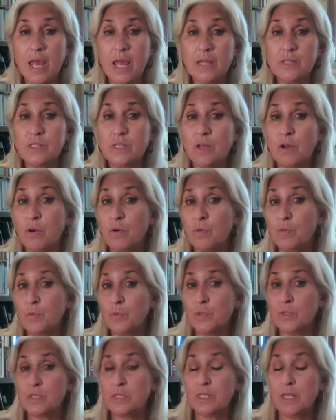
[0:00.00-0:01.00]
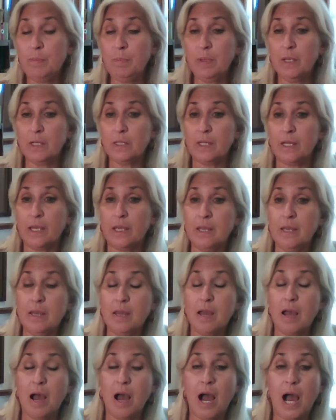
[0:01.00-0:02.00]
And so
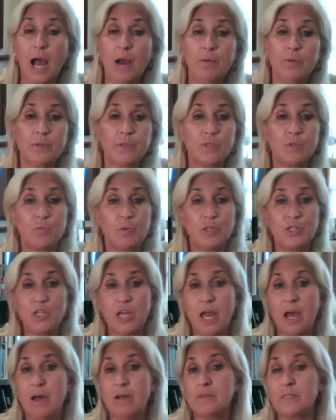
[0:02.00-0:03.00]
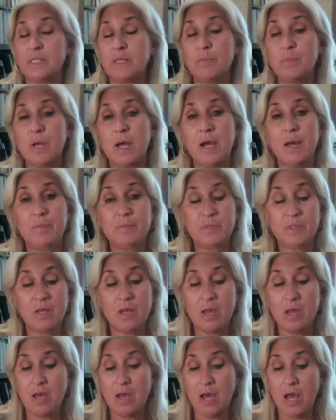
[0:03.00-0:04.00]
typically I will switch out. Sometimes
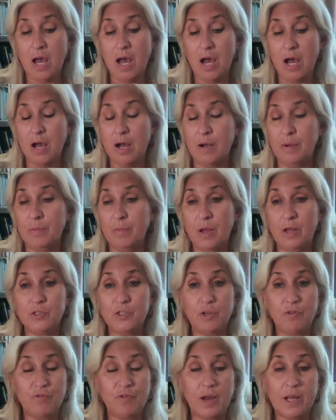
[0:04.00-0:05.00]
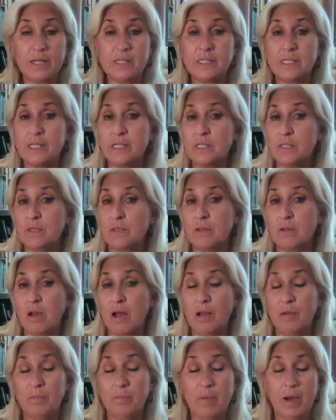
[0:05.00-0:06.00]
I'll do frankincense,
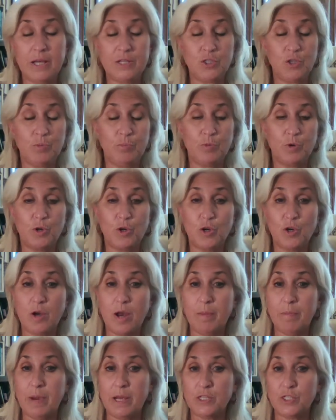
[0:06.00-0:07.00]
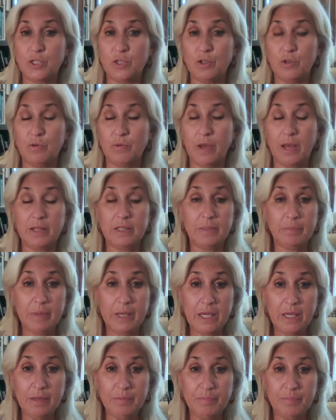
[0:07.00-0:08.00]
I might do myrrh, I might do
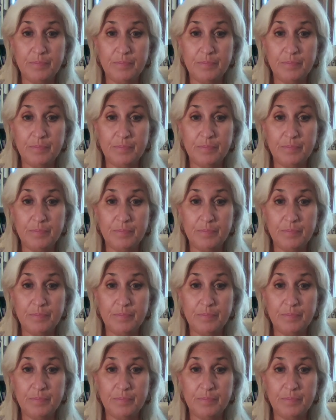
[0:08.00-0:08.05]
elemi.